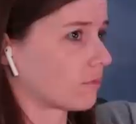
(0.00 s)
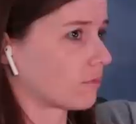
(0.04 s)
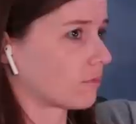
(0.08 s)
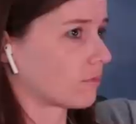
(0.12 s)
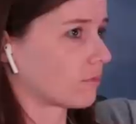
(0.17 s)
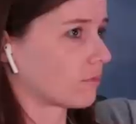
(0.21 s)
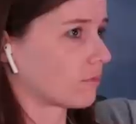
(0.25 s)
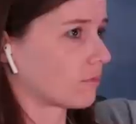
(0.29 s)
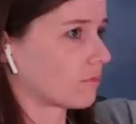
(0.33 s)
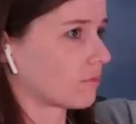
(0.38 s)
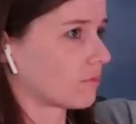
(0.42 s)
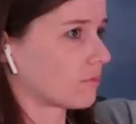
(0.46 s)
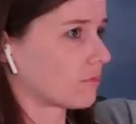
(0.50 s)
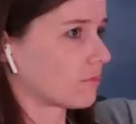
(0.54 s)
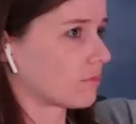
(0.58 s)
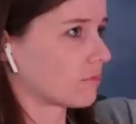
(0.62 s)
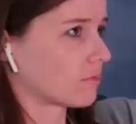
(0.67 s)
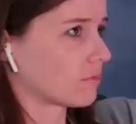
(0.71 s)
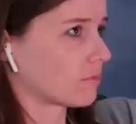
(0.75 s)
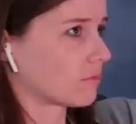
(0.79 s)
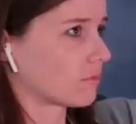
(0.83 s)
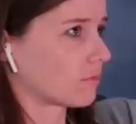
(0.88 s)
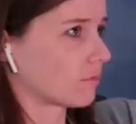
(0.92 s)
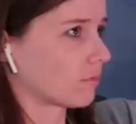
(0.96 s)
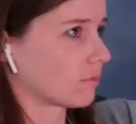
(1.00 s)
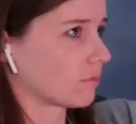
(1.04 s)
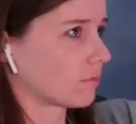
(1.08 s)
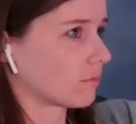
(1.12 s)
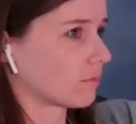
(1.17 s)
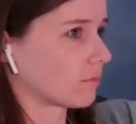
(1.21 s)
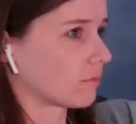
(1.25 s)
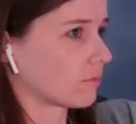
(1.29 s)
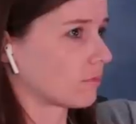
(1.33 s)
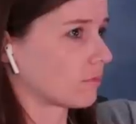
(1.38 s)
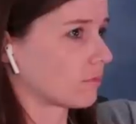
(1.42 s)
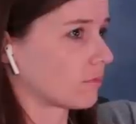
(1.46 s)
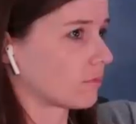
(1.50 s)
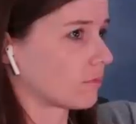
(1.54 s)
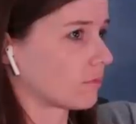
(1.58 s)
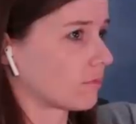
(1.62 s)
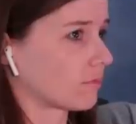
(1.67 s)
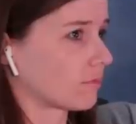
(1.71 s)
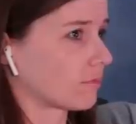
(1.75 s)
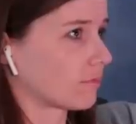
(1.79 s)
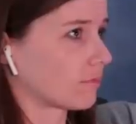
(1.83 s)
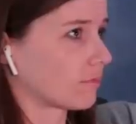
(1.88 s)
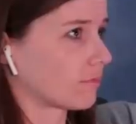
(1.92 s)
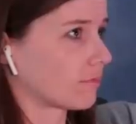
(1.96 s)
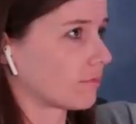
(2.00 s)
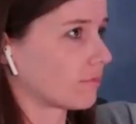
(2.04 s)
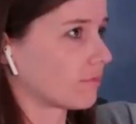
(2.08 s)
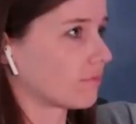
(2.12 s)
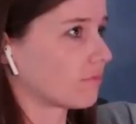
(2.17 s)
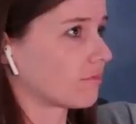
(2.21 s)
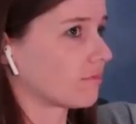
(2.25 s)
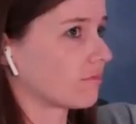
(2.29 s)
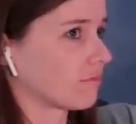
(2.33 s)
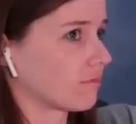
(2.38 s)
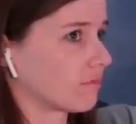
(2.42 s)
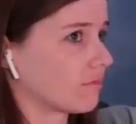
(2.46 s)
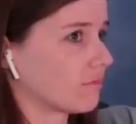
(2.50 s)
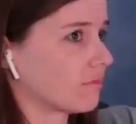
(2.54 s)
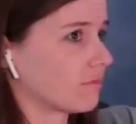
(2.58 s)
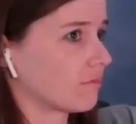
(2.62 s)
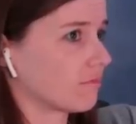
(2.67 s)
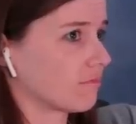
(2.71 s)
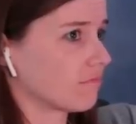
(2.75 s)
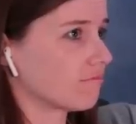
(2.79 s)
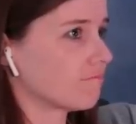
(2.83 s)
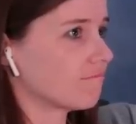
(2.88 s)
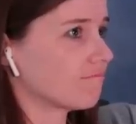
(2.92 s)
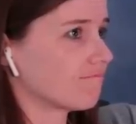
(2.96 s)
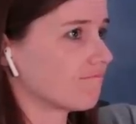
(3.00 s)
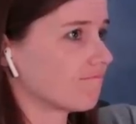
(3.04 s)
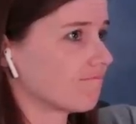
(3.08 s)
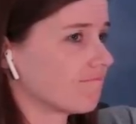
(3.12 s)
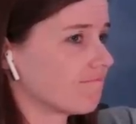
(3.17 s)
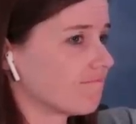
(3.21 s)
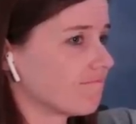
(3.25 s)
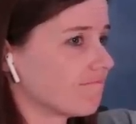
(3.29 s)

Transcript: [no speech]